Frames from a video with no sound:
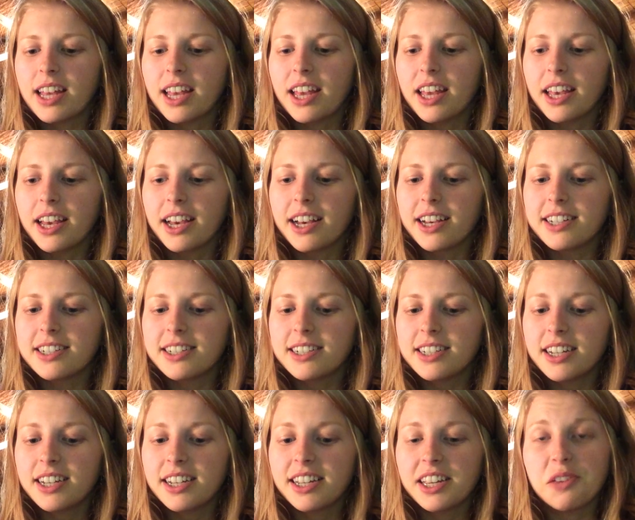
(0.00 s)

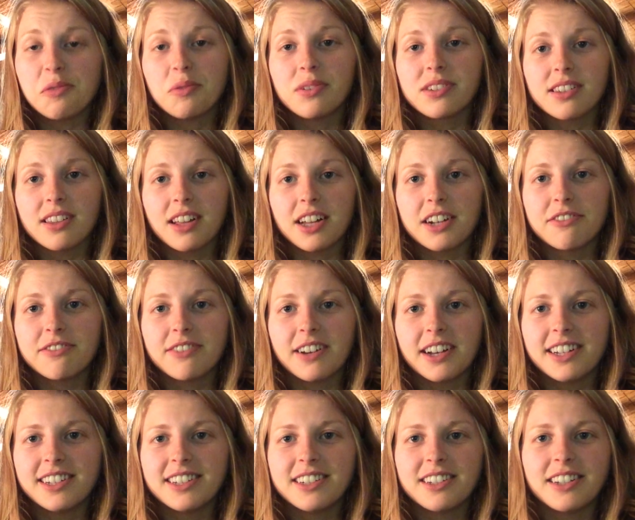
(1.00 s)
And it was a lot of
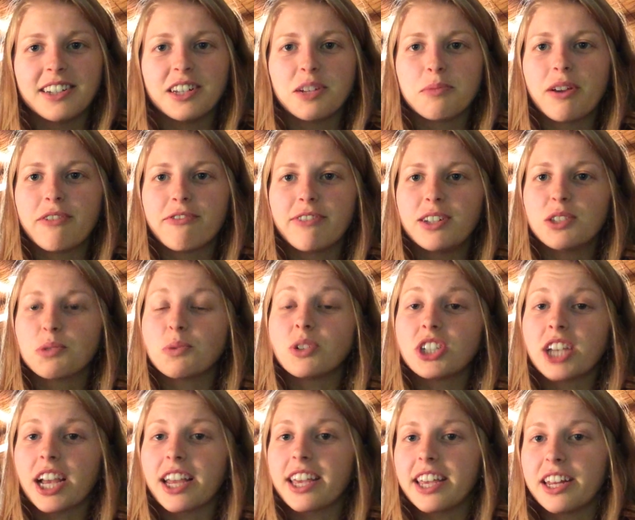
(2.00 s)
fun. My friends would
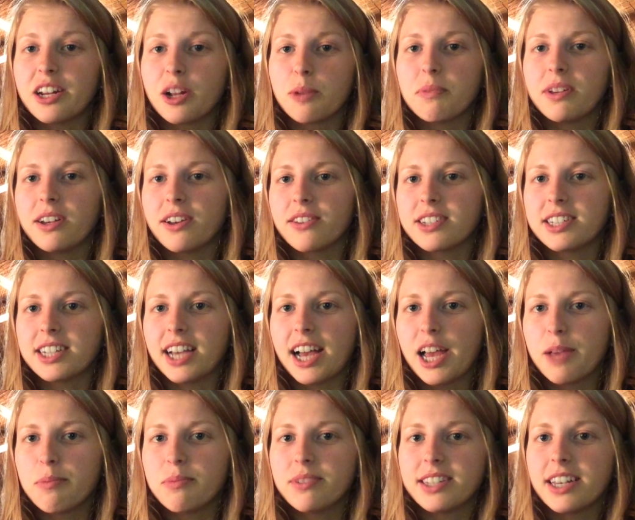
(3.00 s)
check in on me all the
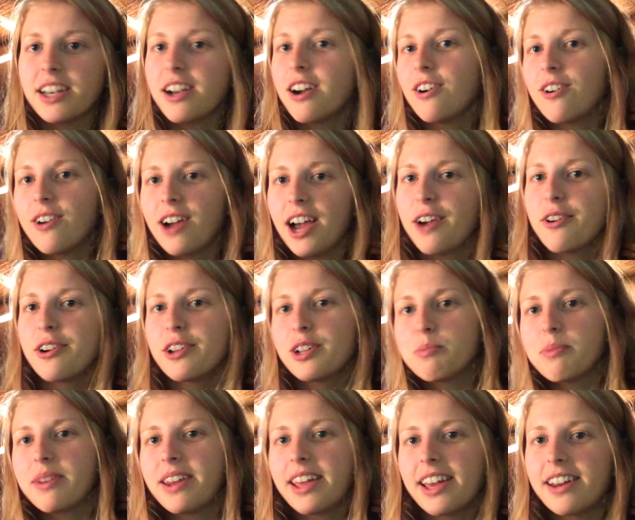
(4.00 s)
time and say, "Oh, how are your
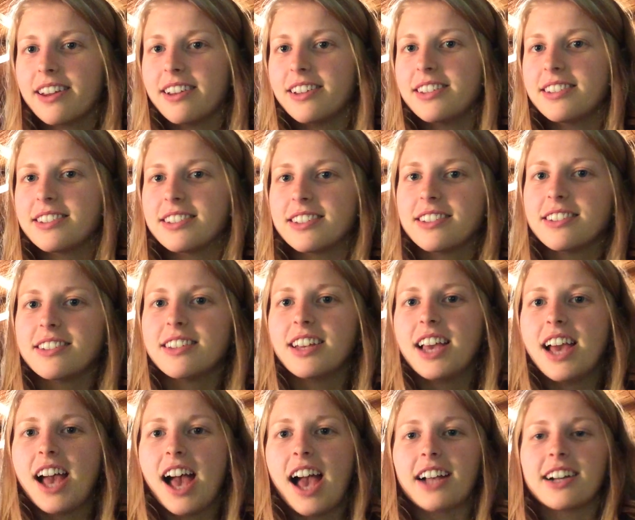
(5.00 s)
bananas?" And I
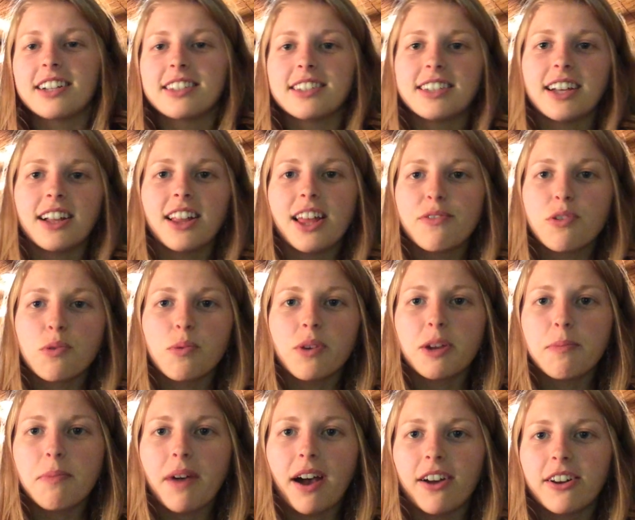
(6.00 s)
got to tell everyone
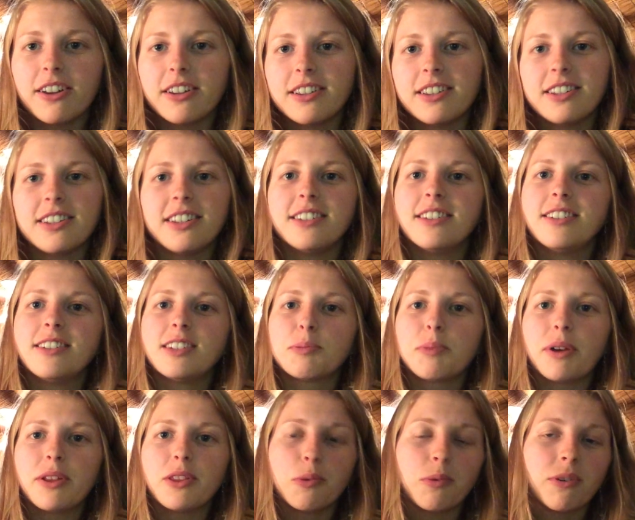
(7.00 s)
about it and
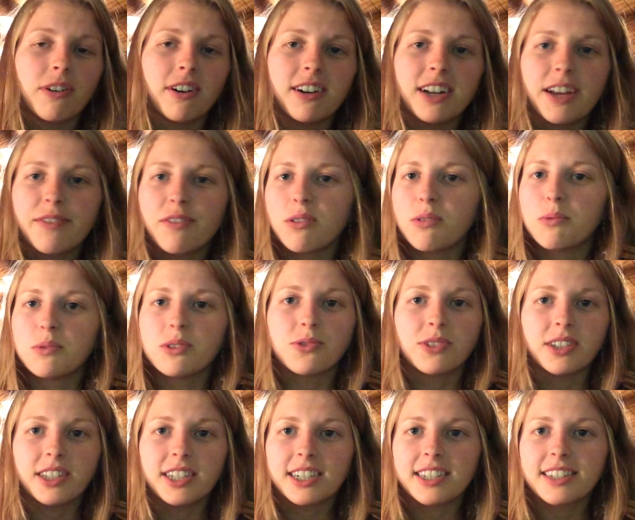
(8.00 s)
spread the word. Everyone was
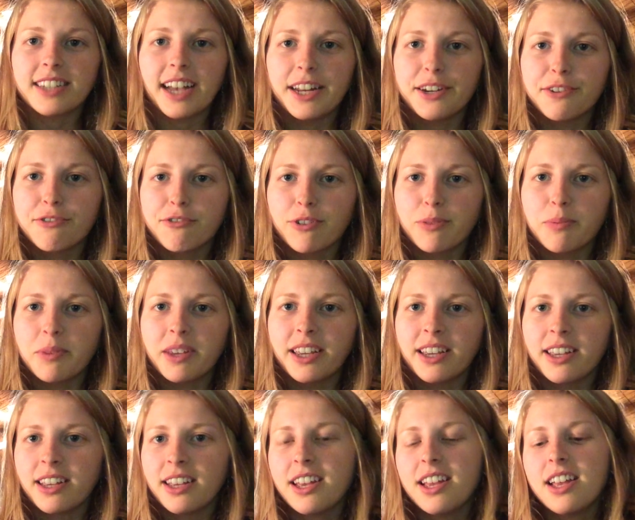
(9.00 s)
really excited for
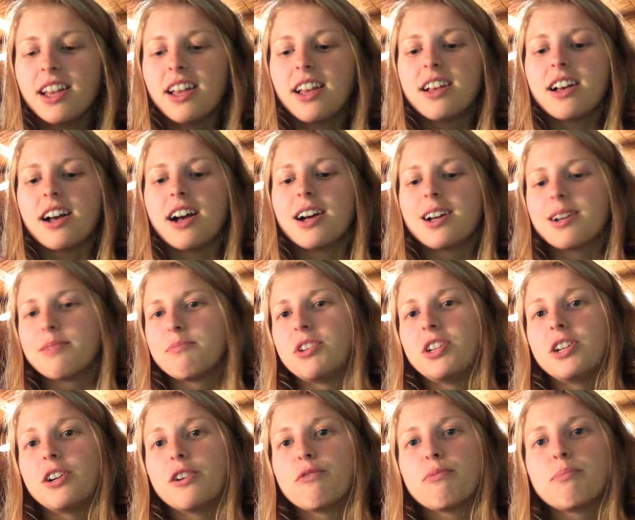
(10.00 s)
me.
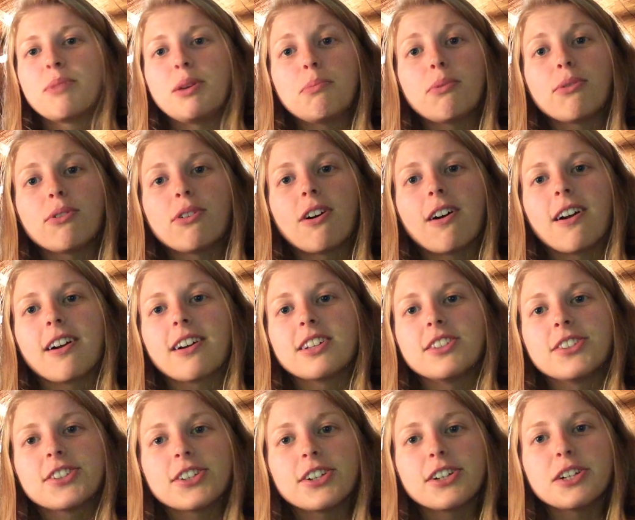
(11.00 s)
If people are
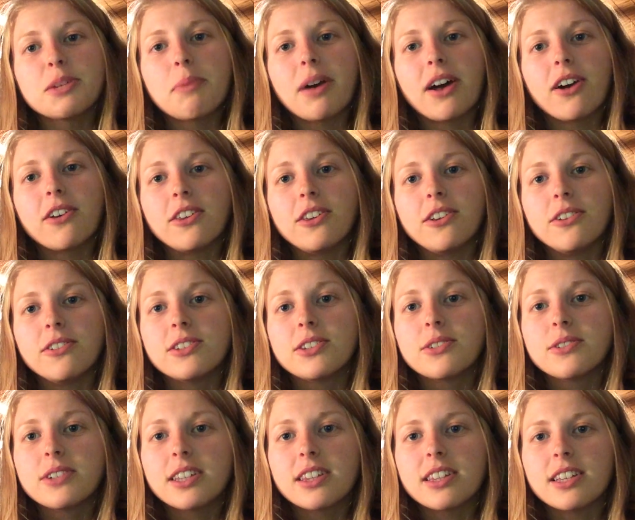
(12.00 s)
concerned about you
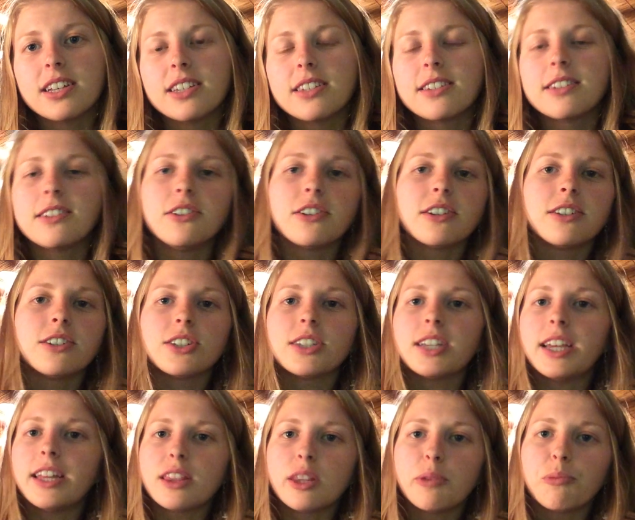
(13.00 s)
doing this, you can
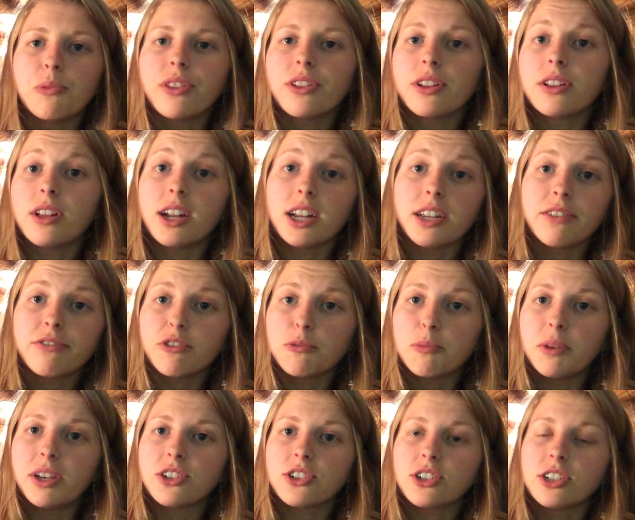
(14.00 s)
just hit them with a lot of
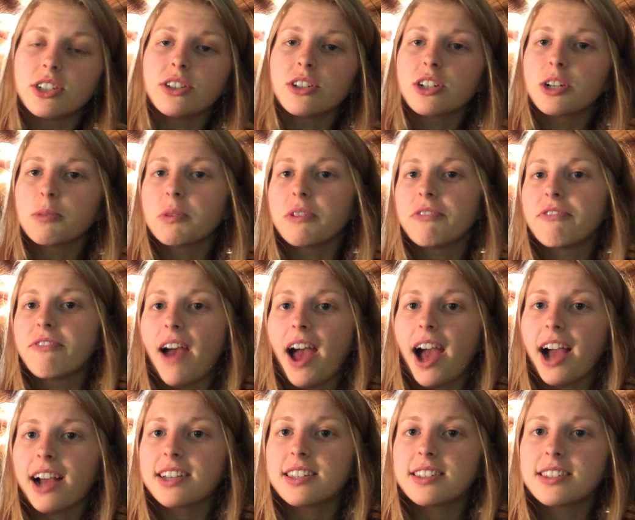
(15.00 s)
information. Look up the
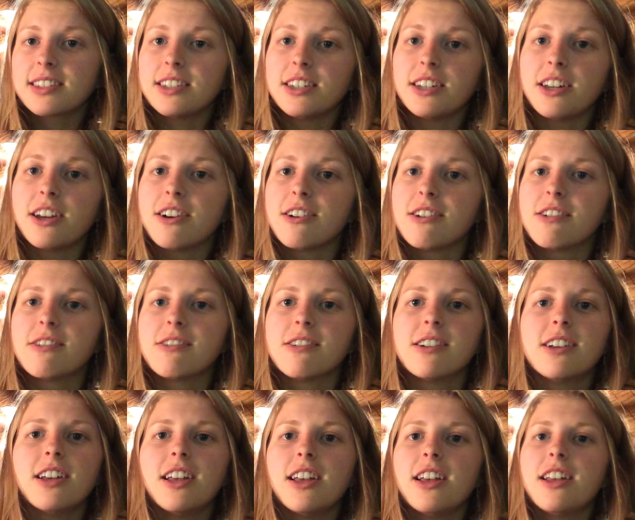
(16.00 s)
facts.
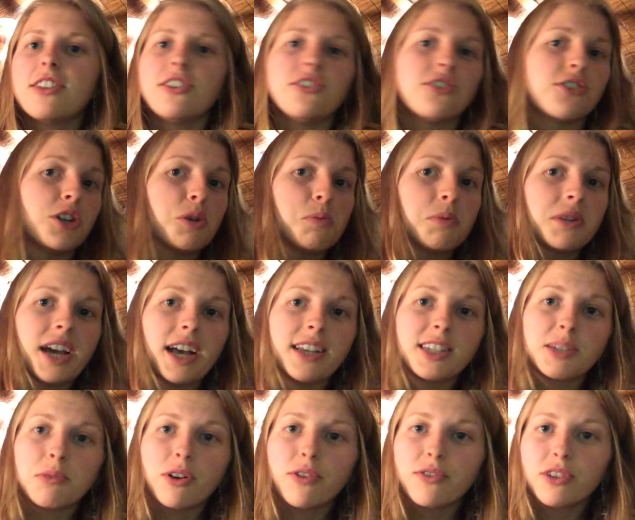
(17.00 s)
There's no
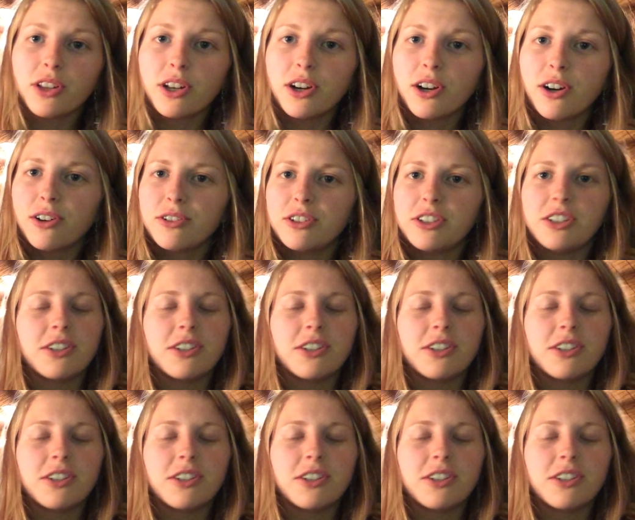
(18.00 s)
potassium overload.